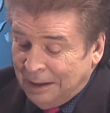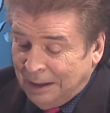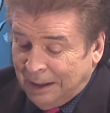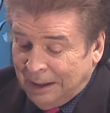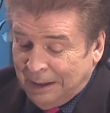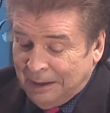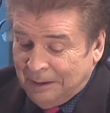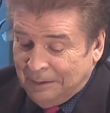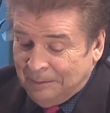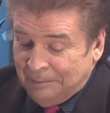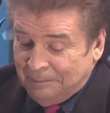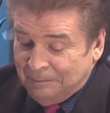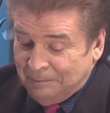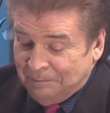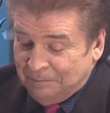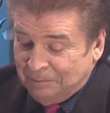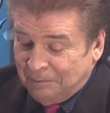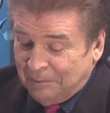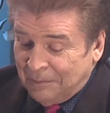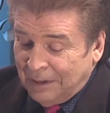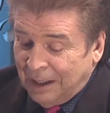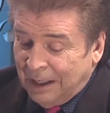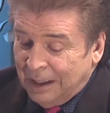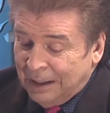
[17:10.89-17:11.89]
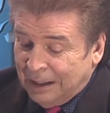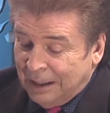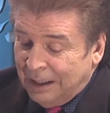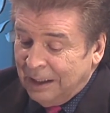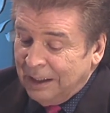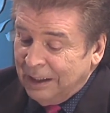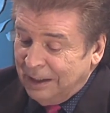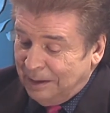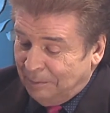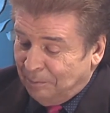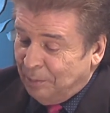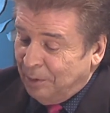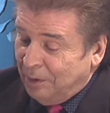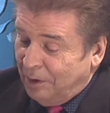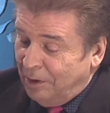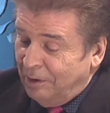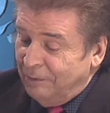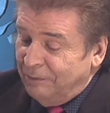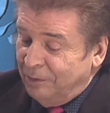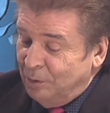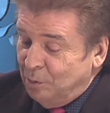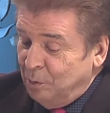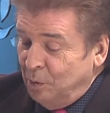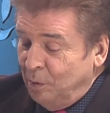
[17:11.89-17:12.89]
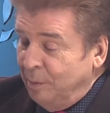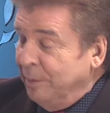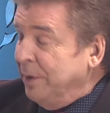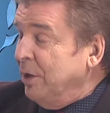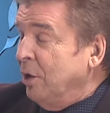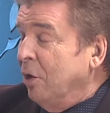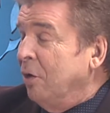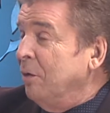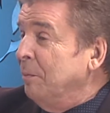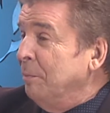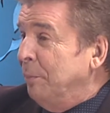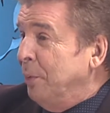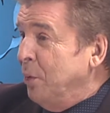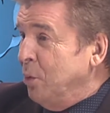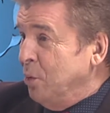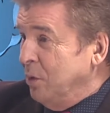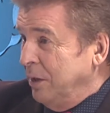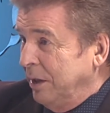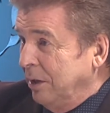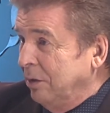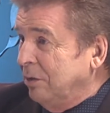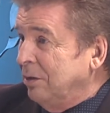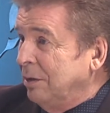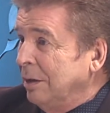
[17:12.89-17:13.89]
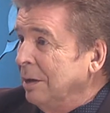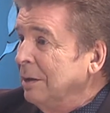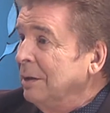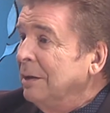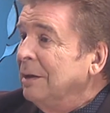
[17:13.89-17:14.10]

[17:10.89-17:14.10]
a clip of a woman on point